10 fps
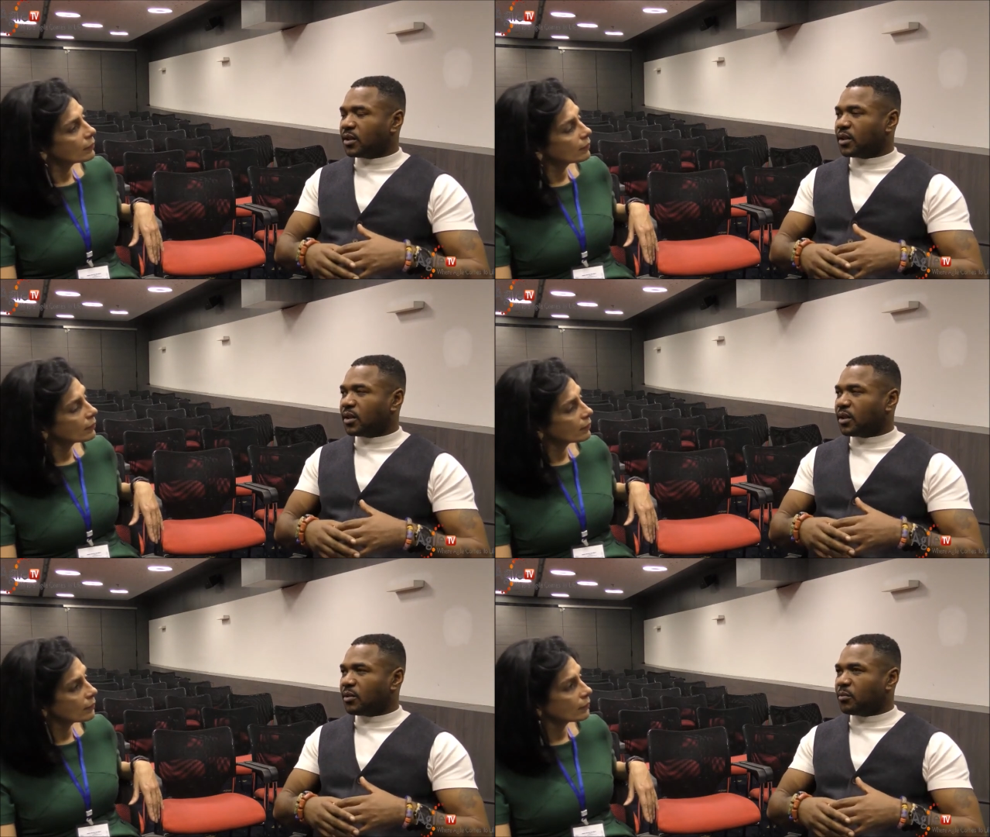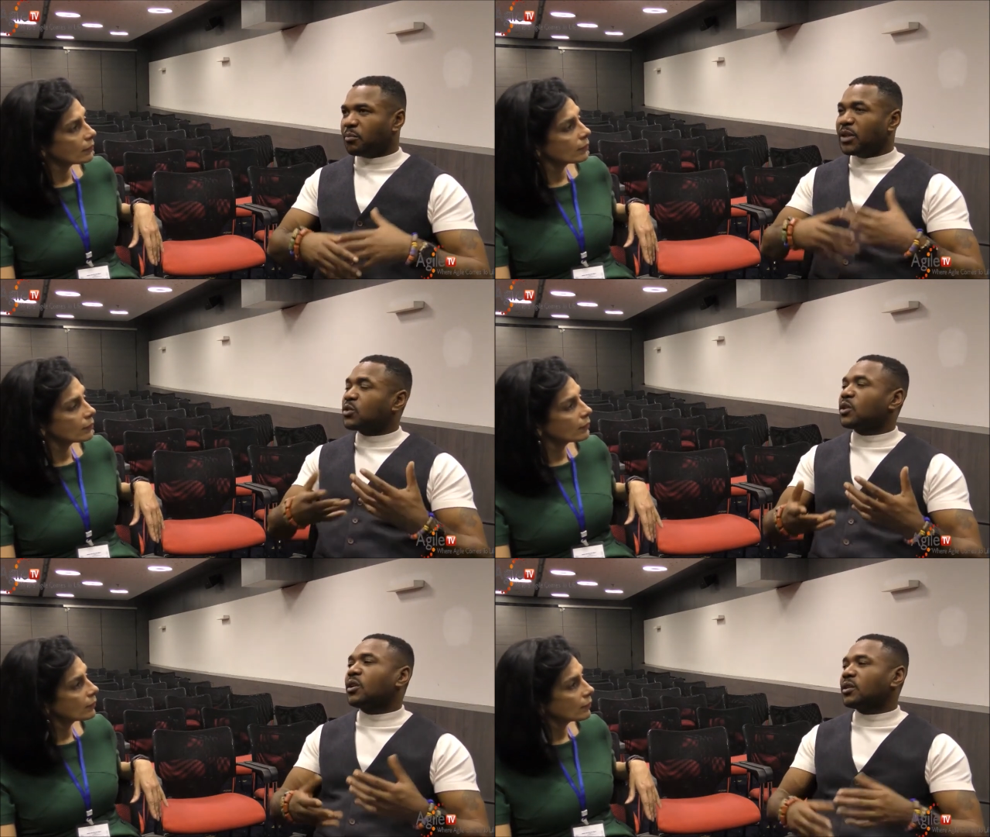Speaker 1: of,
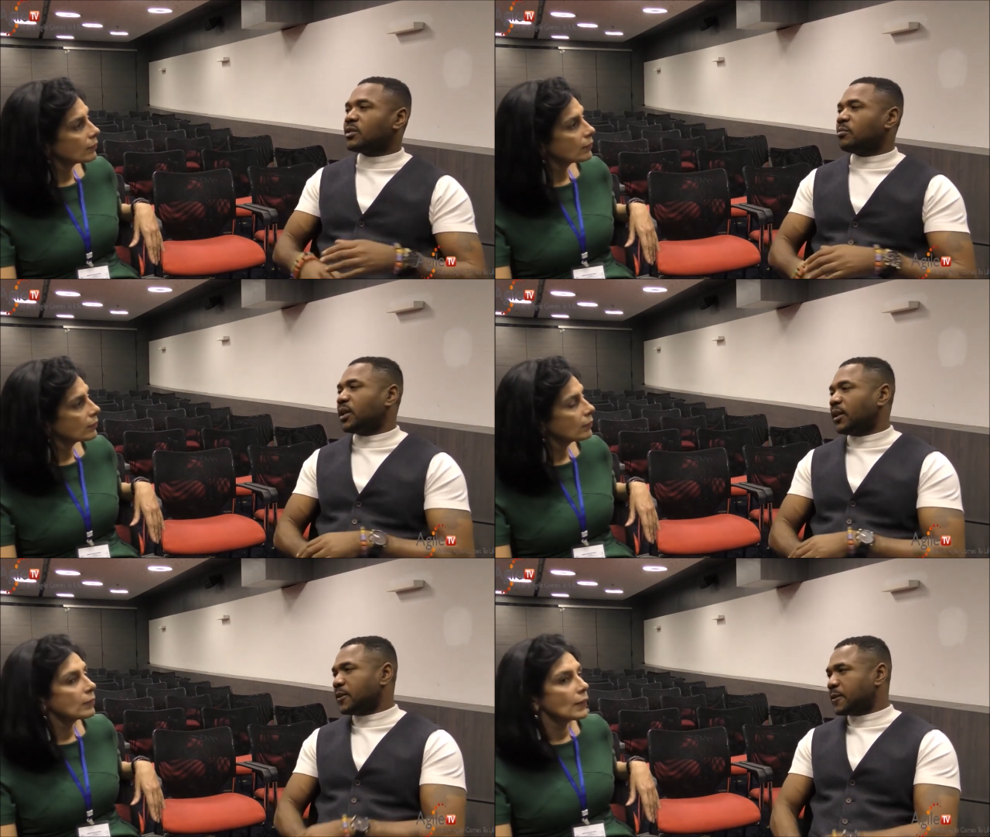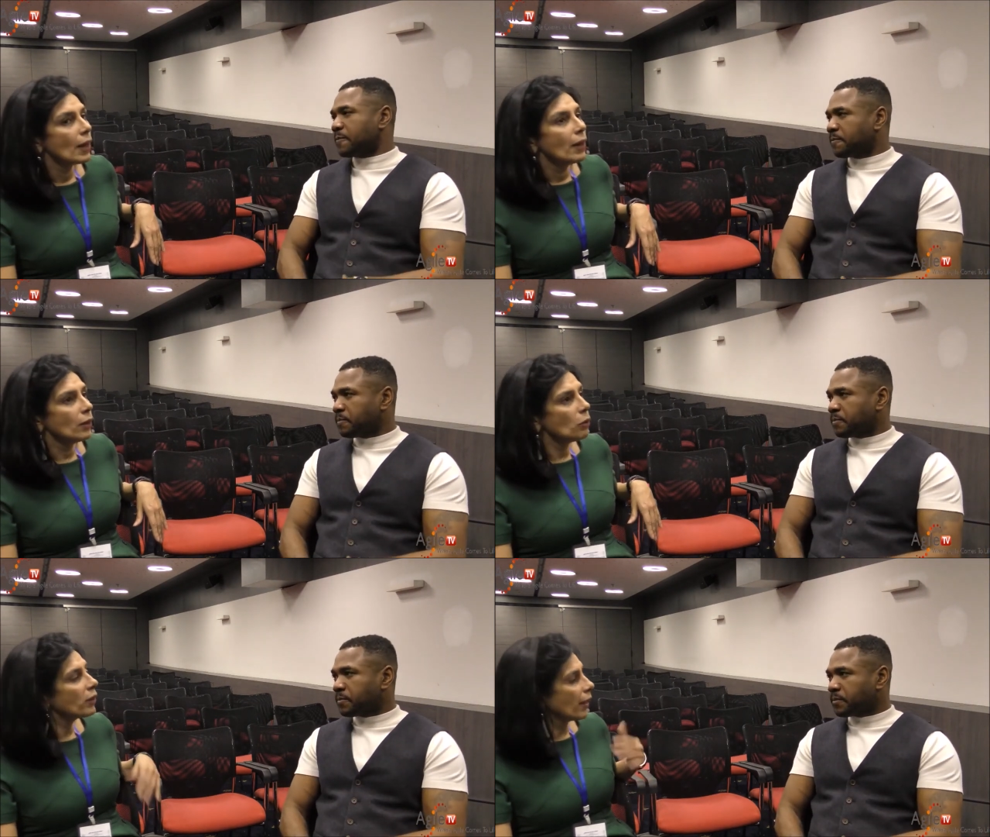
Speaker 2: based on
Speaker 1: cognitive bias?
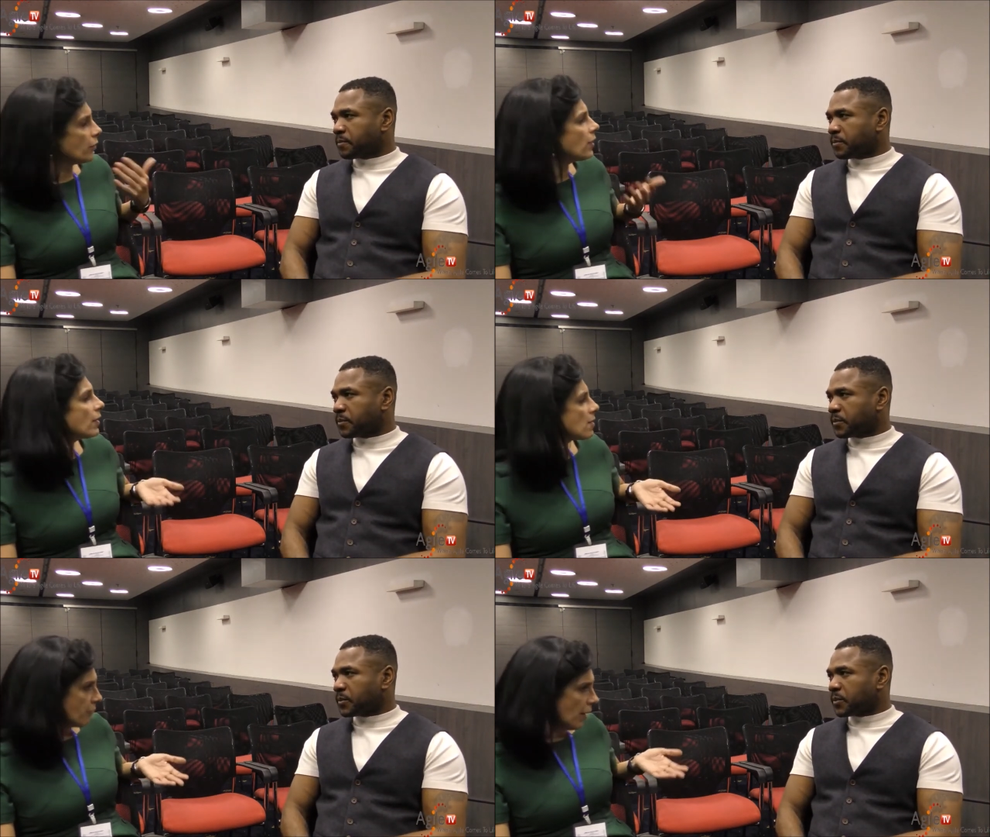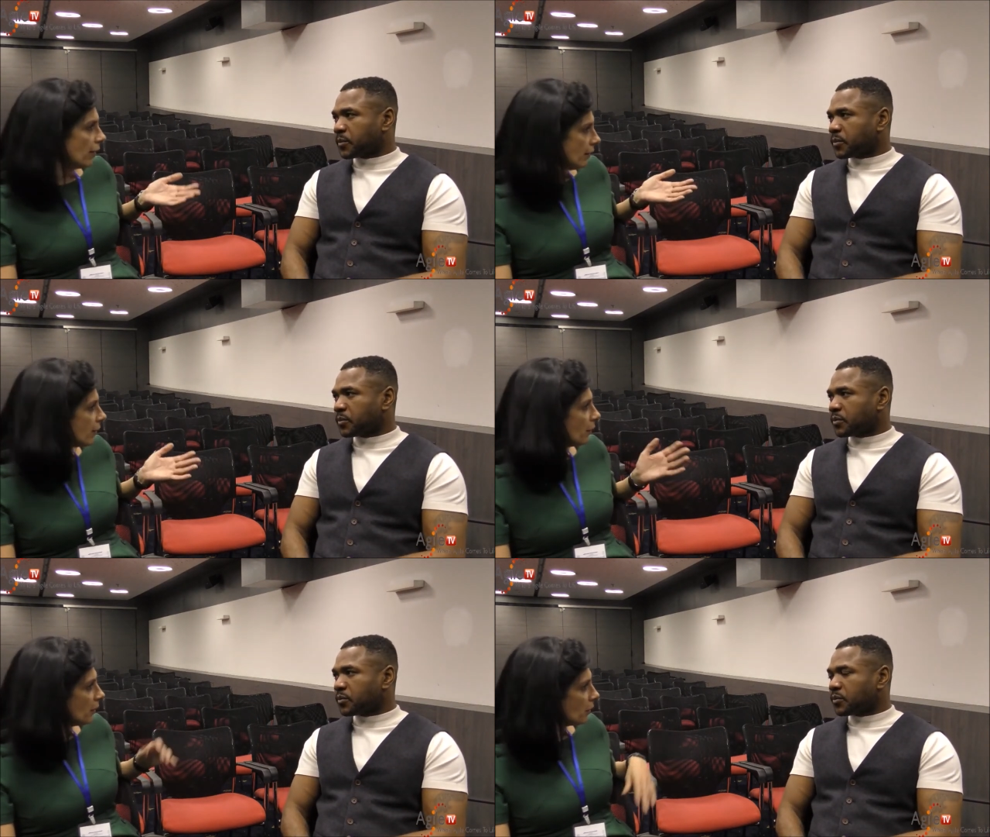
Speaker 2: You know, caring is
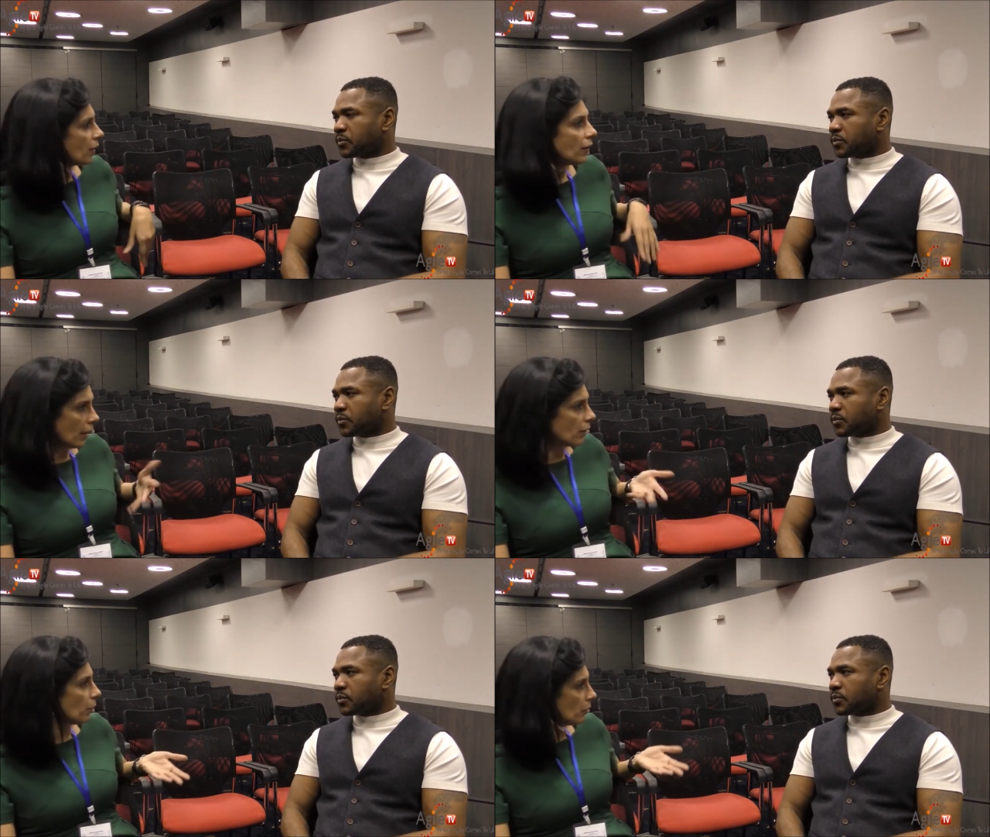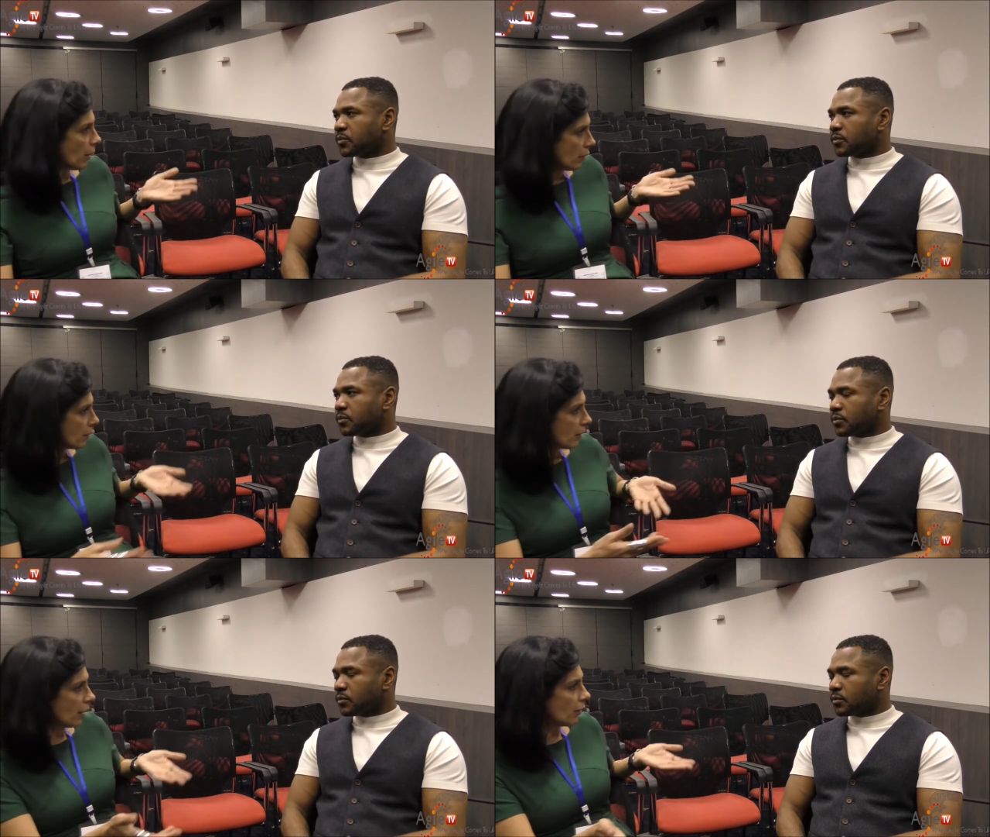fine. I mean, you can care about it.
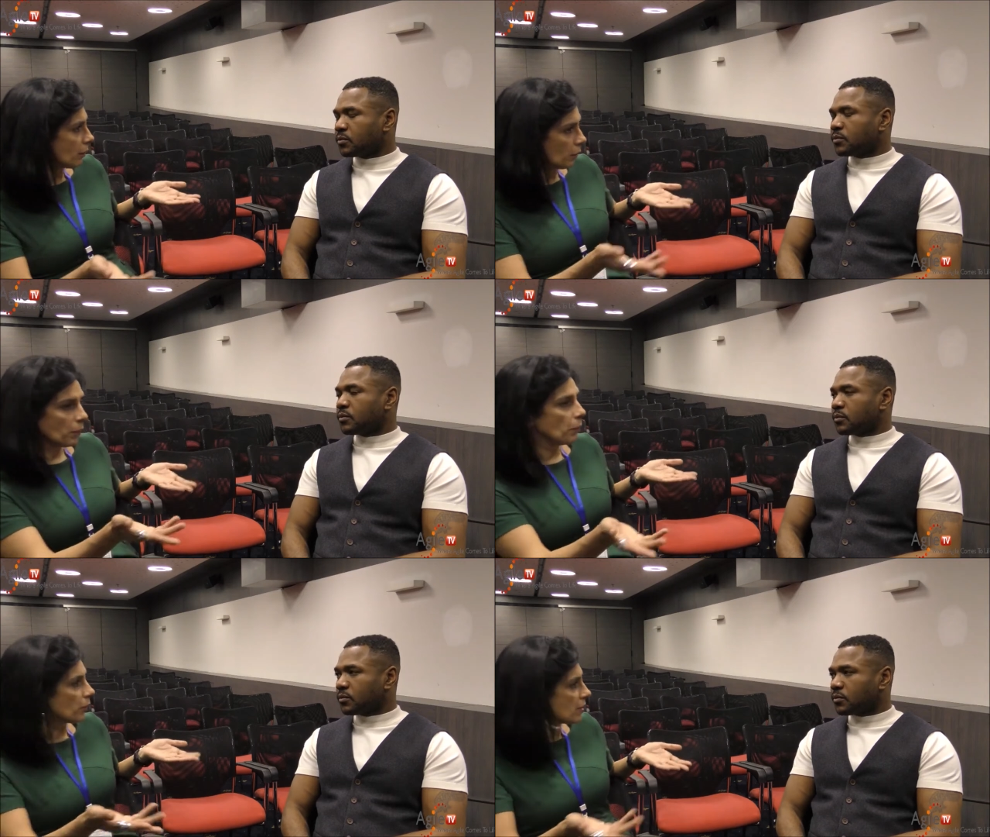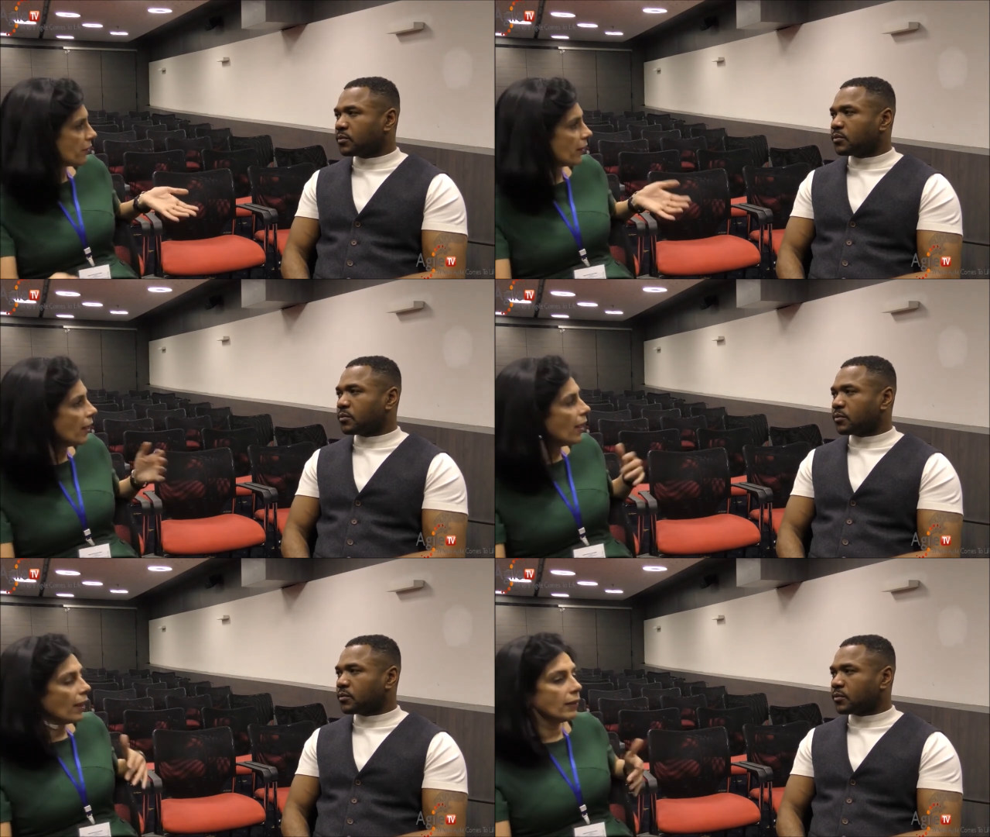Caring about people is fine.
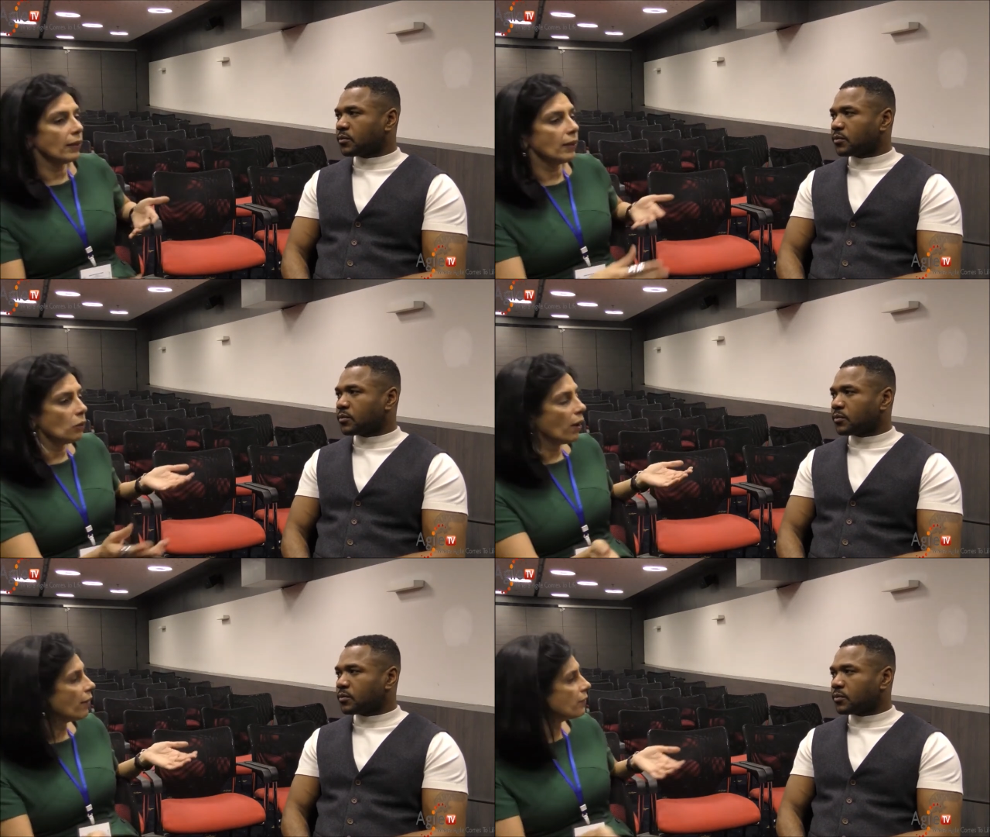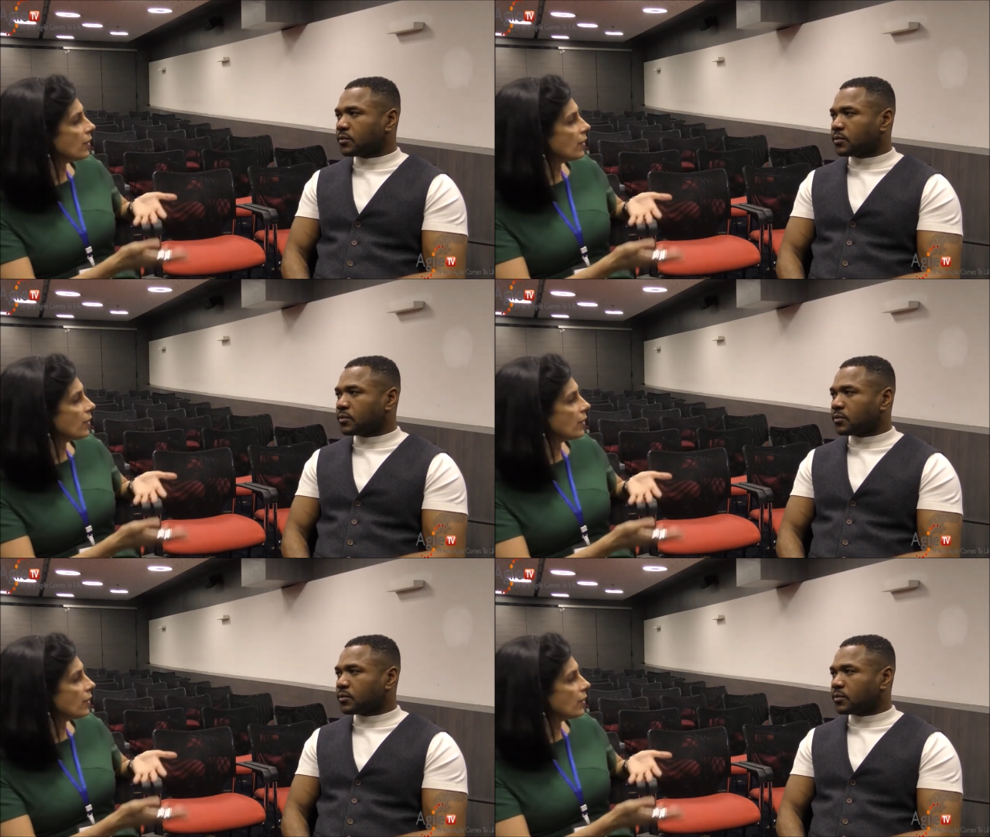And then you have